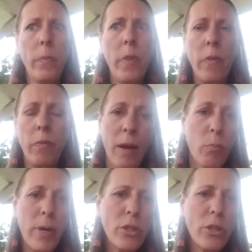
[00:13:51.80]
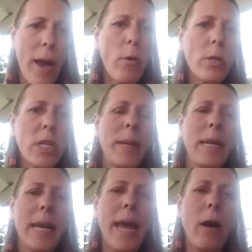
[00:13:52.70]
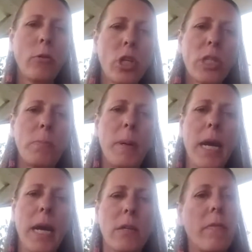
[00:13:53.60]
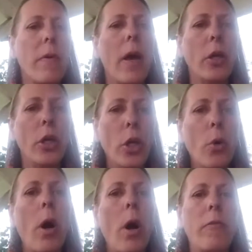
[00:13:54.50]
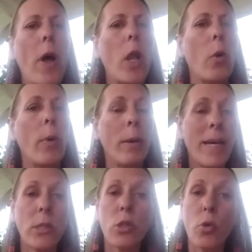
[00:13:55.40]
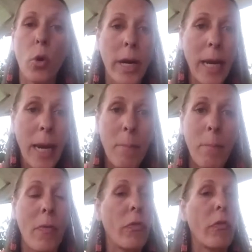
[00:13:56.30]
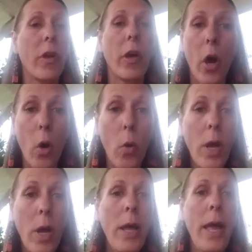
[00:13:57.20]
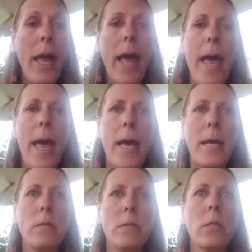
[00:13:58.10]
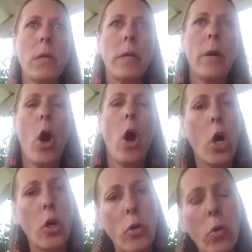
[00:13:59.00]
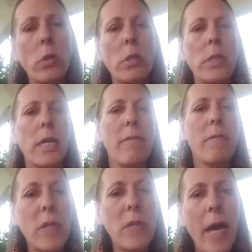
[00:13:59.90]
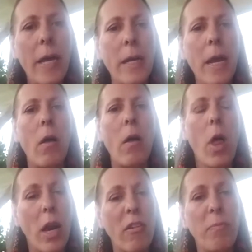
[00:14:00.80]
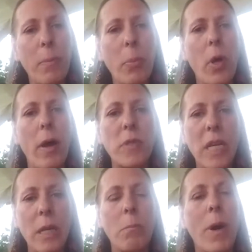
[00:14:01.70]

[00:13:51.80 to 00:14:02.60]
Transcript: that reach out to me now just because of you all following my story months ago and articles that I've done. A lot of people have seen my